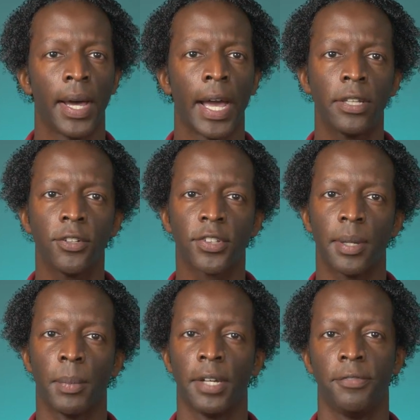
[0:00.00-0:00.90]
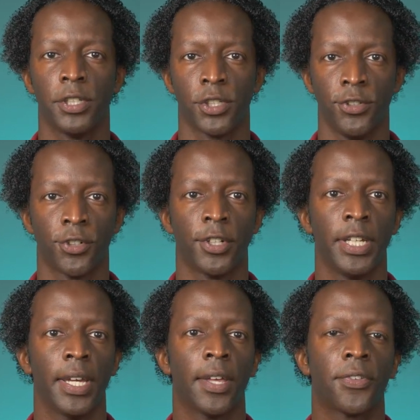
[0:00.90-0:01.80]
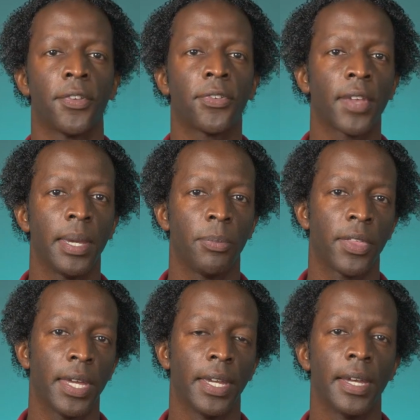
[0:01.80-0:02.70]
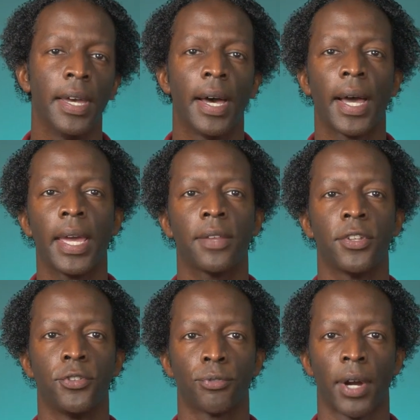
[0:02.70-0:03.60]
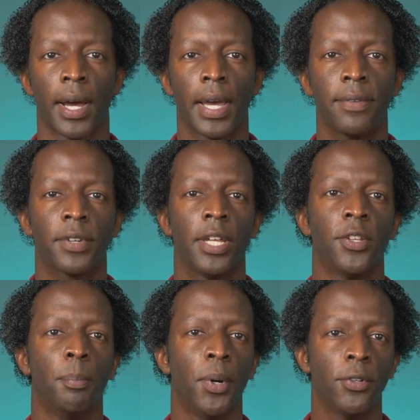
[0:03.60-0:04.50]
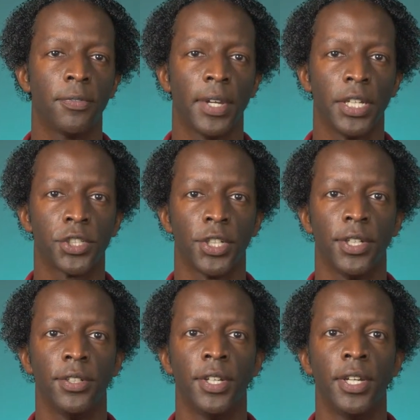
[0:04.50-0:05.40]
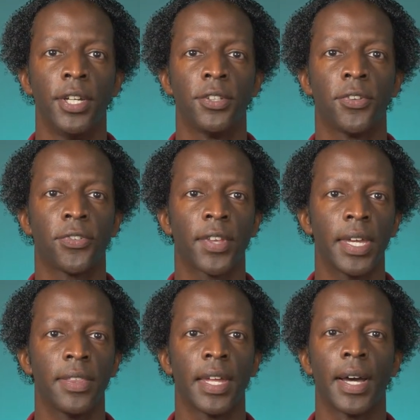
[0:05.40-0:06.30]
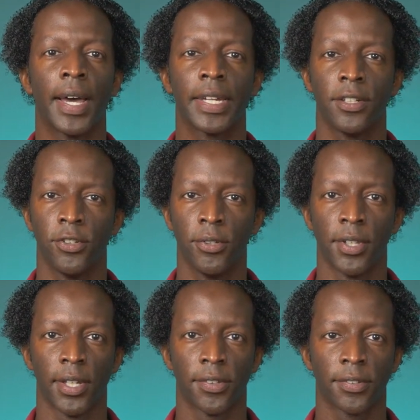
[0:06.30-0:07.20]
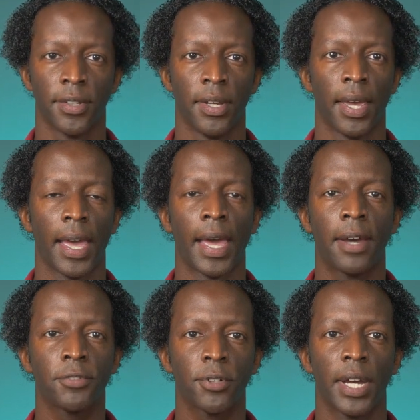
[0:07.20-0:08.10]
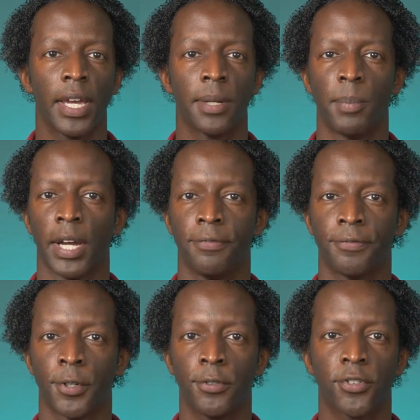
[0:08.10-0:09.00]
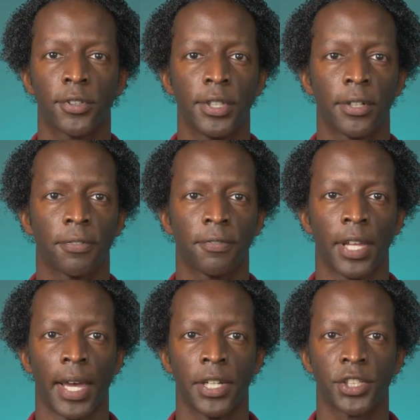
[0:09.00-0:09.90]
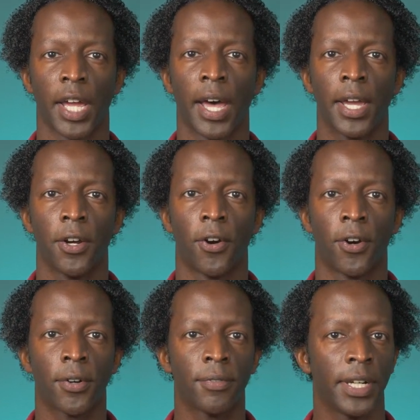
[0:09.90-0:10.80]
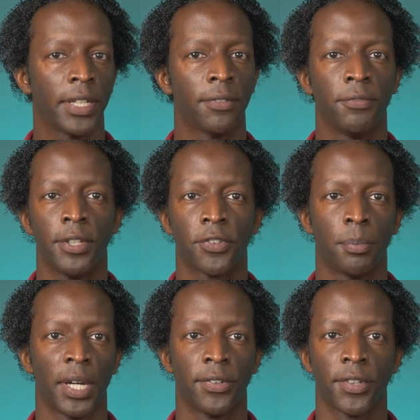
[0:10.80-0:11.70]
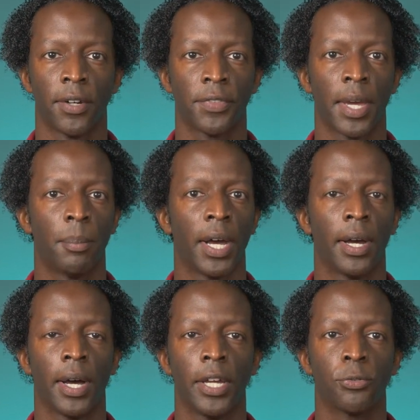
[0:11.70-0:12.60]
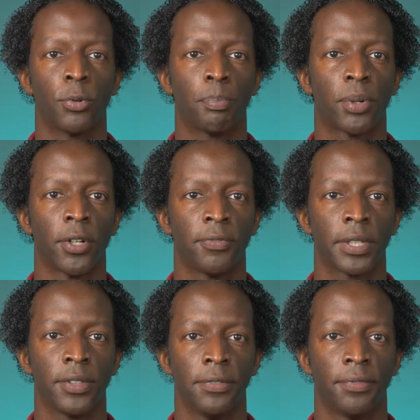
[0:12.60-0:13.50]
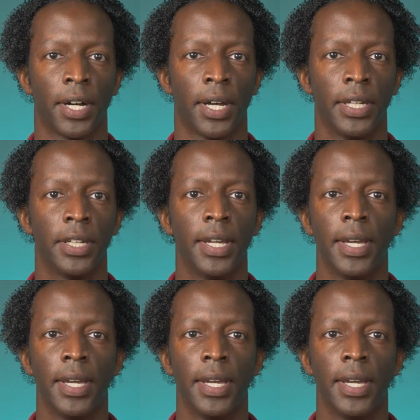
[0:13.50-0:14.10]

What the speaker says: I looked at my vision journey as the same thing. I had the drive and the motivation to say that I can do this. After I had my first clear flash, I already convinced myself that my eyes were perfectly fine,